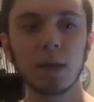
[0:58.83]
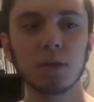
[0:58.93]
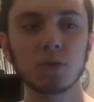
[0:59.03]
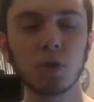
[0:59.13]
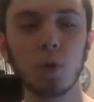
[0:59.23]

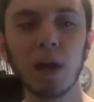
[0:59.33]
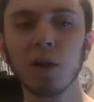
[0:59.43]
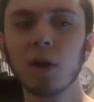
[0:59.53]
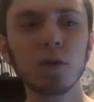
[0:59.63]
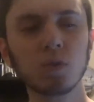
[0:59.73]
So I
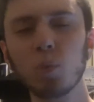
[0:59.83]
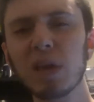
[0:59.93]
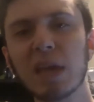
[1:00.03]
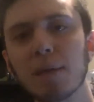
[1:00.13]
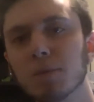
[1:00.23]
got into
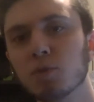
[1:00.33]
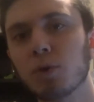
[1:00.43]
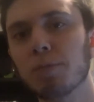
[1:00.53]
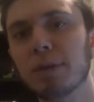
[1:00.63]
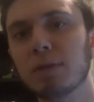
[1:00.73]
We Came As
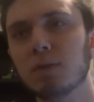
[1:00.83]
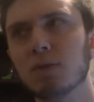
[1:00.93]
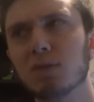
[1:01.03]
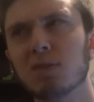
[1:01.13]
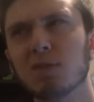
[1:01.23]

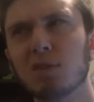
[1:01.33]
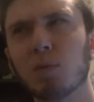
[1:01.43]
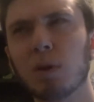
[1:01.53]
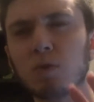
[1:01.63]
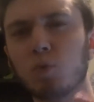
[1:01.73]
Romans
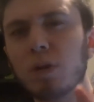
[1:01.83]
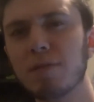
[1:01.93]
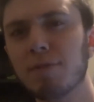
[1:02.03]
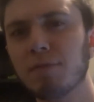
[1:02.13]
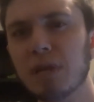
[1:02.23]
around
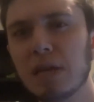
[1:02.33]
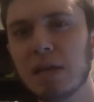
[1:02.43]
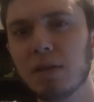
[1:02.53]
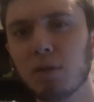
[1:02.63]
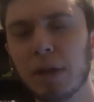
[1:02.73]

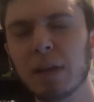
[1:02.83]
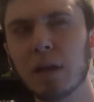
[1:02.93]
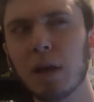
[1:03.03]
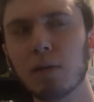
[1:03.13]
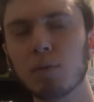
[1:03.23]
2015.
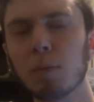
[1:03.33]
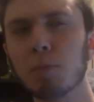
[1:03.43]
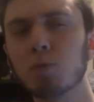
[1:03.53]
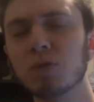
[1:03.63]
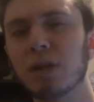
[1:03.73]
Like, I
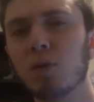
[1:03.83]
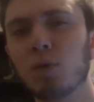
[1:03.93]
remember it was like